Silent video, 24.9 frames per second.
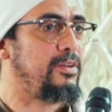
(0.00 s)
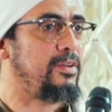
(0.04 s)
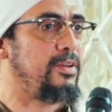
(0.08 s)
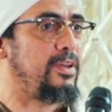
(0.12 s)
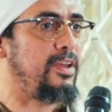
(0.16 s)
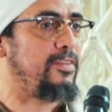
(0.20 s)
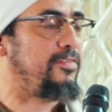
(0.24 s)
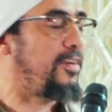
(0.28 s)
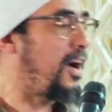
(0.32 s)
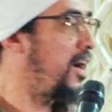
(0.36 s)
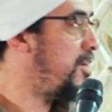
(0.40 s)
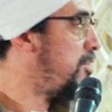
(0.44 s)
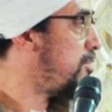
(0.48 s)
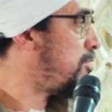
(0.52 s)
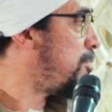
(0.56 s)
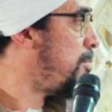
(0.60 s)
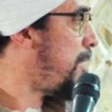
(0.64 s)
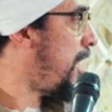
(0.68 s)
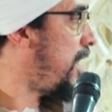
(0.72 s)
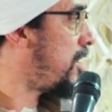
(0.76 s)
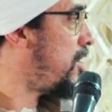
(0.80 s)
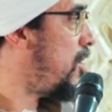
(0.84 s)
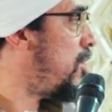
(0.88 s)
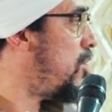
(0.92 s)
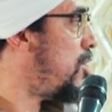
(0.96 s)
If I was
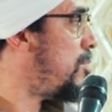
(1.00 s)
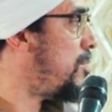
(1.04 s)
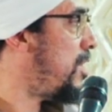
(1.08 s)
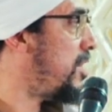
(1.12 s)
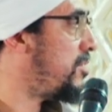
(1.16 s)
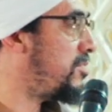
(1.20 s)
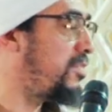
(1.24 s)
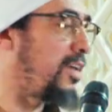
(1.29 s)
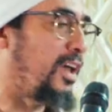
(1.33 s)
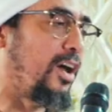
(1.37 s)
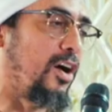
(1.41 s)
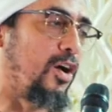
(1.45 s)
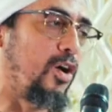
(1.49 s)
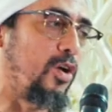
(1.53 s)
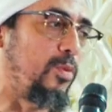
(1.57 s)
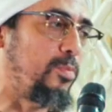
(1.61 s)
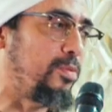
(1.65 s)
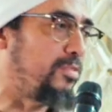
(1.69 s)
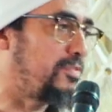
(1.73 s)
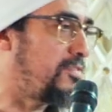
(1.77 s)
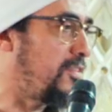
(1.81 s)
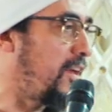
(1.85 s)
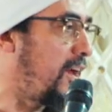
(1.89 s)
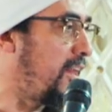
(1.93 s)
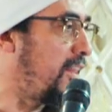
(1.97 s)
back home, I'd say, I hope
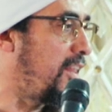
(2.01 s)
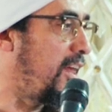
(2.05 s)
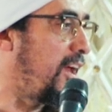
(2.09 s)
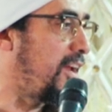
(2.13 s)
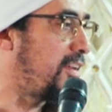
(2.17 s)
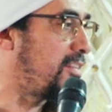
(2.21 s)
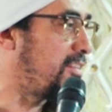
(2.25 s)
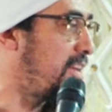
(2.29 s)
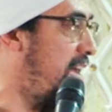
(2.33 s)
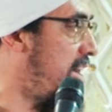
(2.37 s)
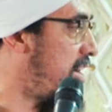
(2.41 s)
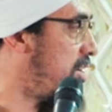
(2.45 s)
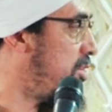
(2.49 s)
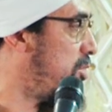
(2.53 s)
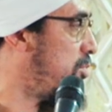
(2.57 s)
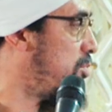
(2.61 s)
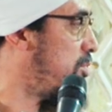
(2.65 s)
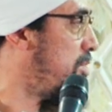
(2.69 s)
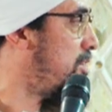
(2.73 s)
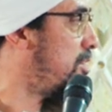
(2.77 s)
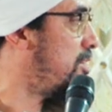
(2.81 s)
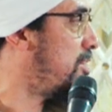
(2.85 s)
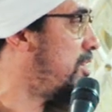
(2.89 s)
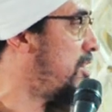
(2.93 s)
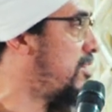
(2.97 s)
it's not like that, because
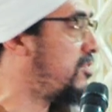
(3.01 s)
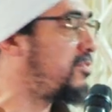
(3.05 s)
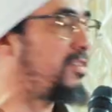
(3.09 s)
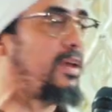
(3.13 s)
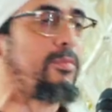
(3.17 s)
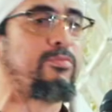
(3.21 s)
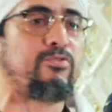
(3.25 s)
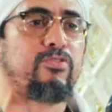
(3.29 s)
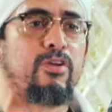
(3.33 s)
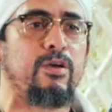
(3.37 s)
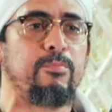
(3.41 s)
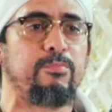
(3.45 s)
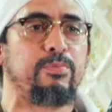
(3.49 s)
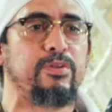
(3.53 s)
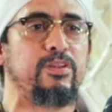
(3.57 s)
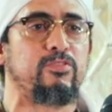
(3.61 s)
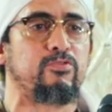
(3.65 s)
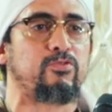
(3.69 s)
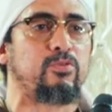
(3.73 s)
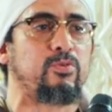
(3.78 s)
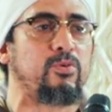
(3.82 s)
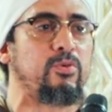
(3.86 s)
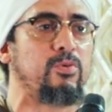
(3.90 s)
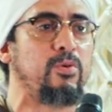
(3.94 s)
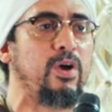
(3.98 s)
we're going to accept Trump and his
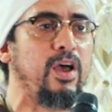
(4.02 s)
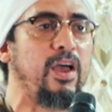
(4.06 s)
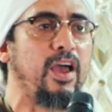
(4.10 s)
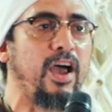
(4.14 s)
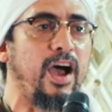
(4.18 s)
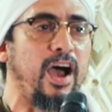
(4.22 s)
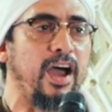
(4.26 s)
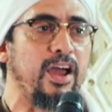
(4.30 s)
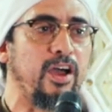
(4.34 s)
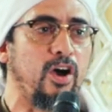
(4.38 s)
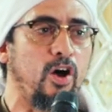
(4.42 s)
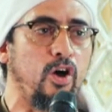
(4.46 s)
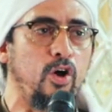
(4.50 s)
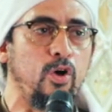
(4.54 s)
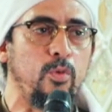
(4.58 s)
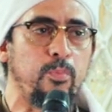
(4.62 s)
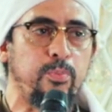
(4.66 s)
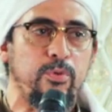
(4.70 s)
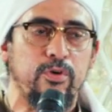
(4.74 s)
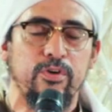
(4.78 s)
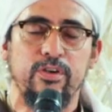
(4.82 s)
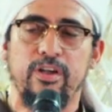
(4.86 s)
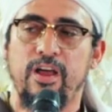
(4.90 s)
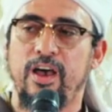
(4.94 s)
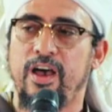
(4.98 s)
crew. I hope
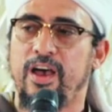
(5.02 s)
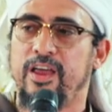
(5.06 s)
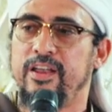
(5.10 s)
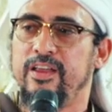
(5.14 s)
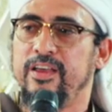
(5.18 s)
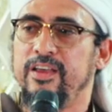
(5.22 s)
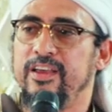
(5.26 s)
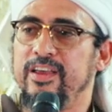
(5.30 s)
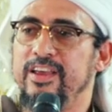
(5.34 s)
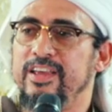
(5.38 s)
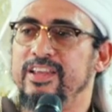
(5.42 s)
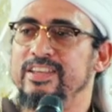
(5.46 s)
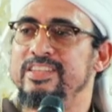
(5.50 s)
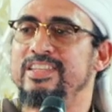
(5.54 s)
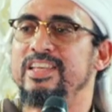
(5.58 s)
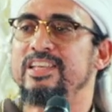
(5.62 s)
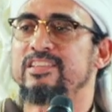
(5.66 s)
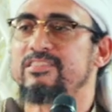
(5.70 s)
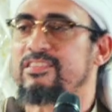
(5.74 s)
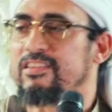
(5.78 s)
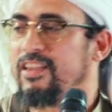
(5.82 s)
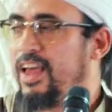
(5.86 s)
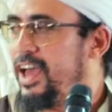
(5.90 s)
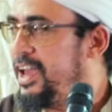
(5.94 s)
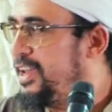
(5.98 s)
we're not
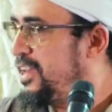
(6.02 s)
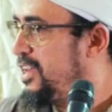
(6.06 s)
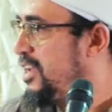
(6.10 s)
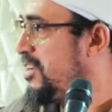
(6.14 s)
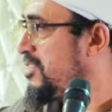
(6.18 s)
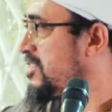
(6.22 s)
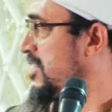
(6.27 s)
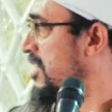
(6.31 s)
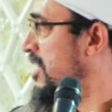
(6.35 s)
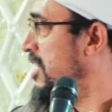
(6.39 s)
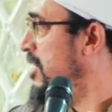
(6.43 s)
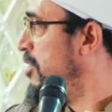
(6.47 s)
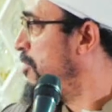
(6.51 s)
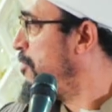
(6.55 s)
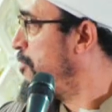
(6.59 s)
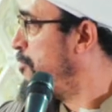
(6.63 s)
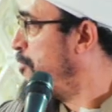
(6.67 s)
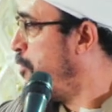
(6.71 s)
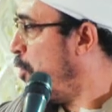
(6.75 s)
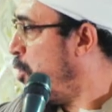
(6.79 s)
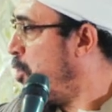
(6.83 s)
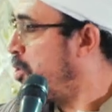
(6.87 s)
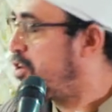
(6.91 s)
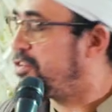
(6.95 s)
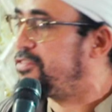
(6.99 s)
disliking to hear
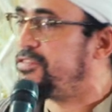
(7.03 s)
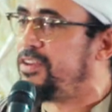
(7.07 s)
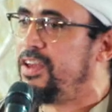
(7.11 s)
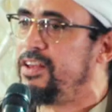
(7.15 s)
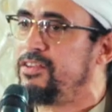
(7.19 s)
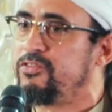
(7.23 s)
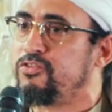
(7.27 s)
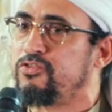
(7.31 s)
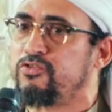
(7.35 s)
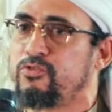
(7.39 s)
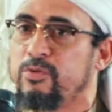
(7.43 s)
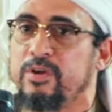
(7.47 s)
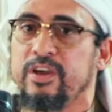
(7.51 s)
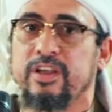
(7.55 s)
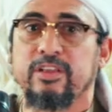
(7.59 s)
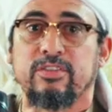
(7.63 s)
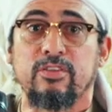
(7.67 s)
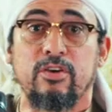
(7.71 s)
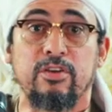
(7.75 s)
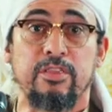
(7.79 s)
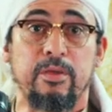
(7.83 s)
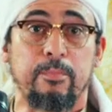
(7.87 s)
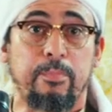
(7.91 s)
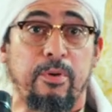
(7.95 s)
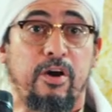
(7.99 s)
force and strength
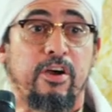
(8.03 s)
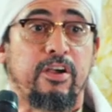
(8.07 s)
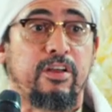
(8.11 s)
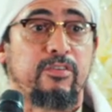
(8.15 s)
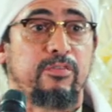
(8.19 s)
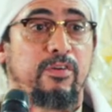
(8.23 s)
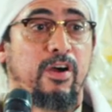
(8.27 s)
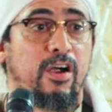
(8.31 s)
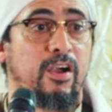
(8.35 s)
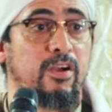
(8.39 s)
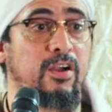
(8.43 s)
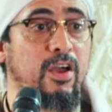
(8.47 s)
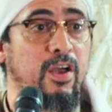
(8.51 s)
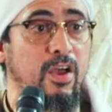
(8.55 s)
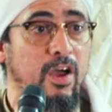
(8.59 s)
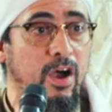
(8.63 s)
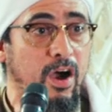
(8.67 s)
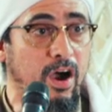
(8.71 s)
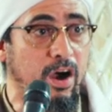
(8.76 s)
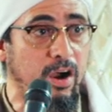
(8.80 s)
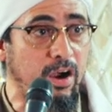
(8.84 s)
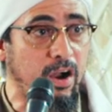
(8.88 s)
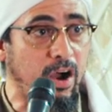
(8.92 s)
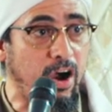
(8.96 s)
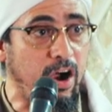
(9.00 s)
on the part of
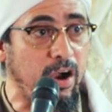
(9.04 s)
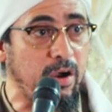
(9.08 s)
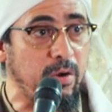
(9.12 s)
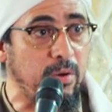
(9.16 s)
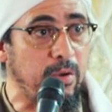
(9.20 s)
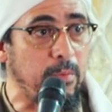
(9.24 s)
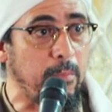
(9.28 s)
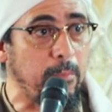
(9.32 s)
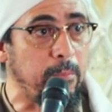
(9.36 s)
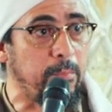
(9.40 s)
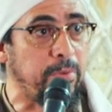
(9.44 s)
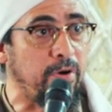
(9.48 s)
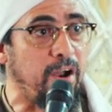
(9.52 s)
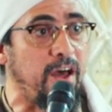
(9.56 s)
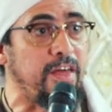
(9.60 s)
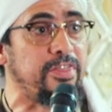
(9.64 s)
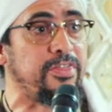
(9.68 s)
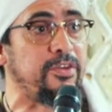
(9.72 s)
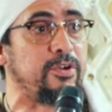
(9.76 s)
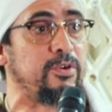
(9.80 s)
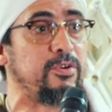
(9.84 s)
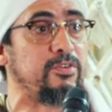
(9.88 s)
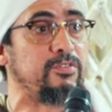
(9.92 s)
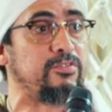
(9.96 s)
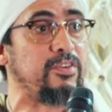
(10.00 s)
our
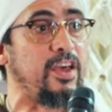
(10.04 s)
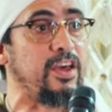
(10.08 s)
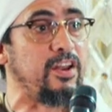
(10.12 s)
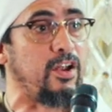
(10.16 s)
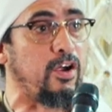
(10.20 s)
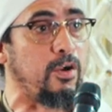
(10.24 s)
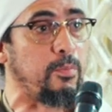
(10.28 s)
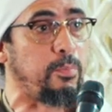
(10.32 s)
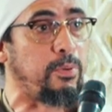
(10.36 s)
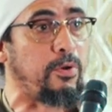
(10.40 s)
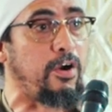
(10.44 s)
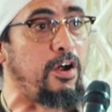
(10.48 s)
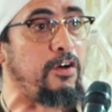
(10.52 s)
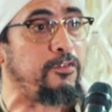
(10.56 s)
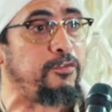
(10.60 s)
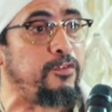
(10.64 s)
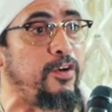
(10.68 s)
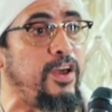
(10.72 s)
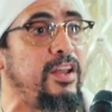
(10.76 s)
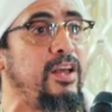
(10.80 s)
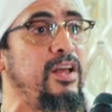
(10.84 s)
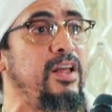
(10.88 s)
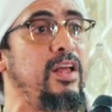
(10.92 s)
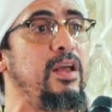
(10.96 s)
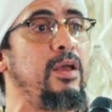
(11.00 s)
brothers and our
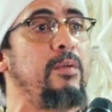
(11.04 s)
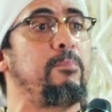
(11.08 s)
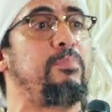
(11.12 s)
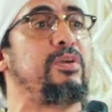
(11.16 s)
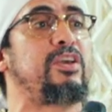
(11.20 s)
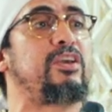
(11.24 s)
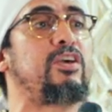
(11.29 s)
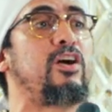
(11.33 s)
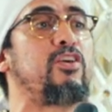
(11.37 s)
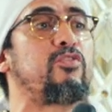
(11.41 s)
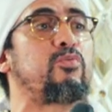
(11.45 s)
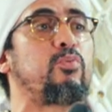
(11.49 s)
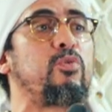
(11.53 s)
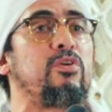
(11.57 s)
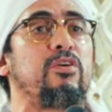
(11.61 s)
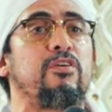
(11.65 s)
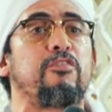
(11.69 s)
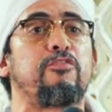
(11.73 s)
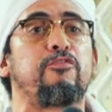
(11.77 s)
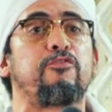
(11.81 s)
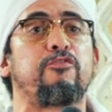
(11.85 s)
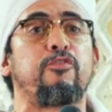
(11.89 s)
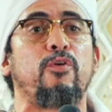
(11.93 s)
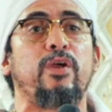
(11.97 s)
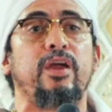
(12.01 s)
prophet, because we're
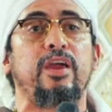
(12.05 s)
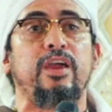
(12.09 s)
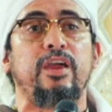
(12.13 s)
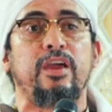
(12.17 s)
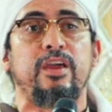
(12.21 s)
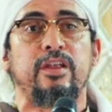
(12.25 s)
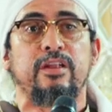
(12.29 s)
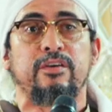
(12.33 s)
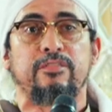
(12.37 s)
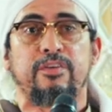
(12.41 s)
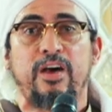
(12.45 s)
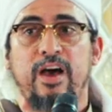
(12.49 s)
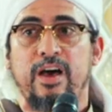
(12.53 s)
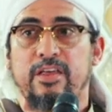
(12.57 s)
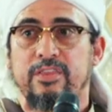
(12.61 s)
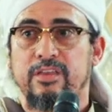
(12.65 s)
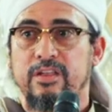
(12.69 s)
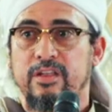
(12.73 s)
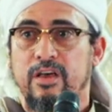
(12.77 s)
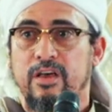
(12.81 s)
afraid of how the